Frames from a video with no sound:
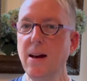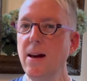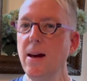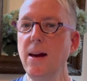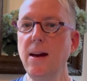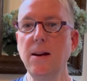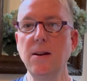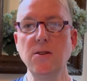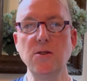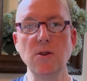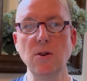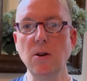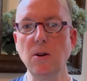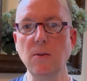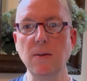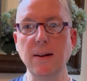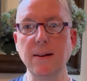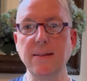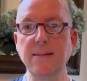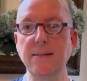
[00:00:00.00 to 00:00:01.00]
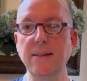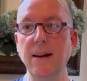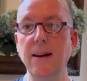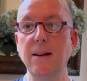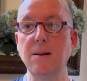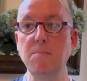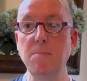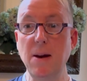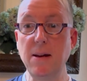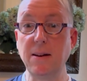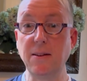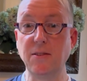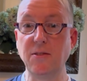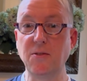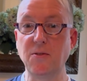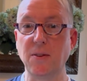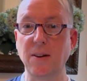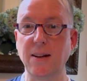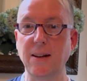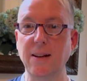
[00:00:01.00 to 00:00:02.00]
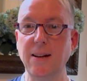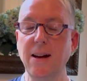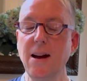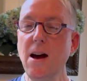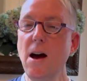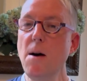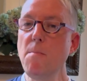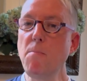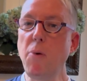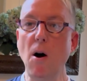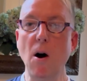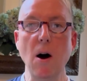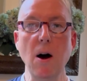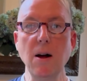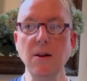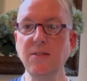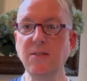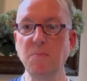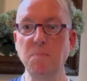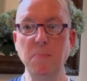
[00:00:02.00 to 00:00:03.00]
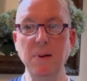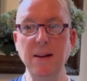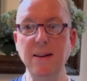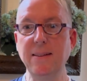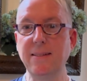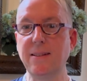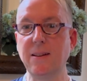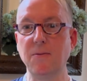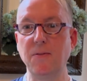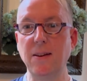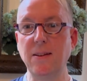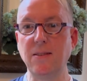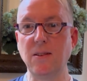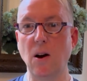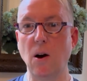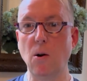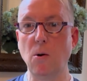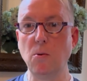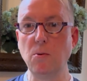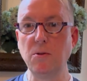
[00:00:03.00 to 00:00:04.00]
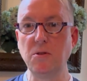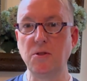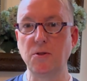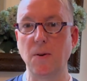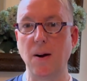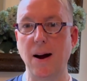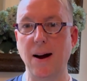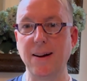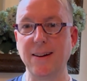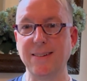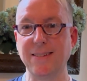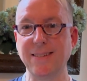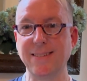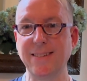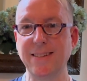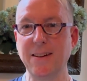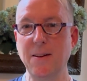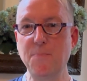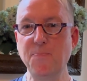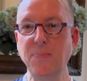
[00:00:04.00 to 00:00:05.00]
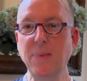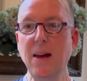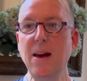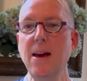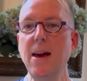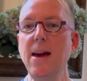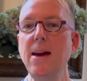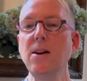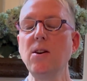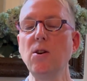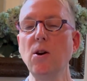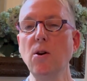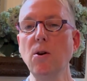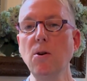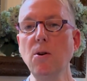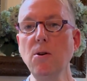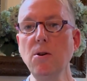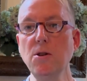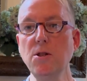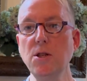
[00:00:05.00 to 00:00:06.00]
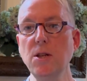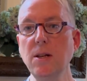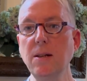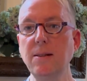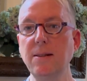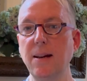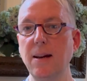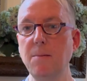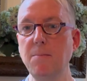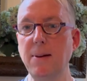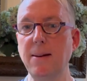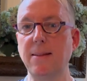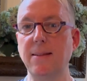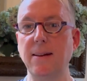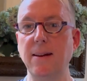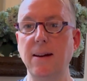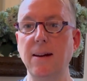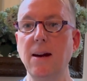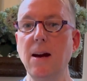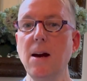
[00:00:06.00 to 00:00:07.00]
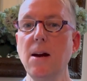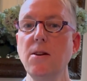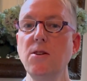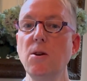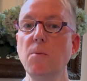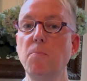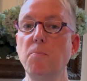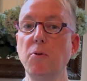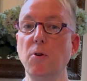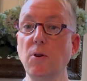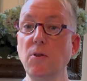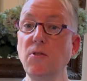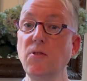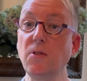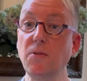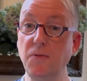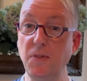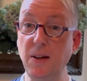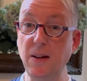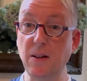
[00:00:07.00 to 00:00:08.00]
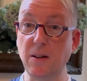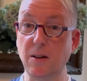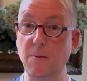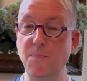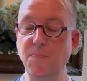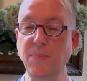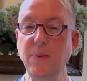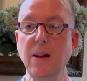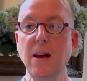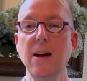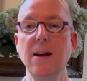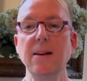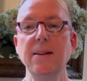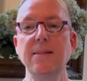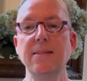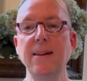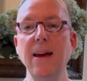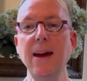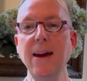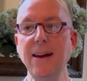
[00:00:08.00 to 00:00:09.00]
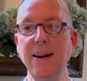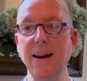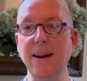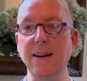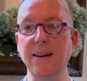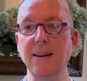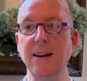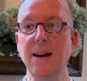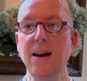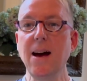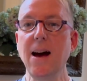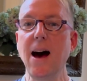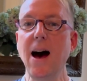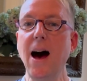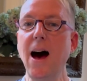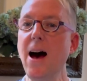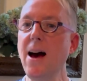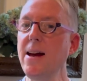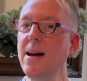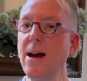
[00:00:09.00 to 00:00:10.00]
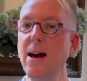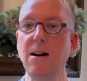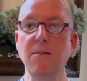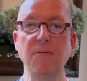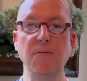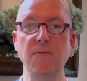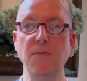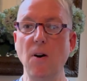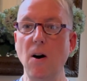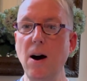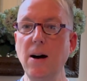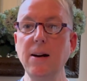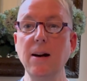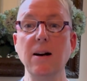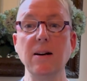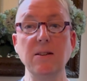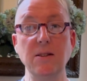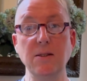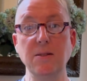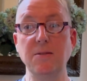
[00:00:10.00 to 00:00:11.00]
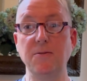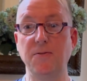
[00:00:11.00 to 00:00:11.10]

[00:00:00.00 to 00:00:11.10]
Endurance in ministry. Paul speaks of his own trials, encouraging Timothy to persevere, stating, "I have fought a good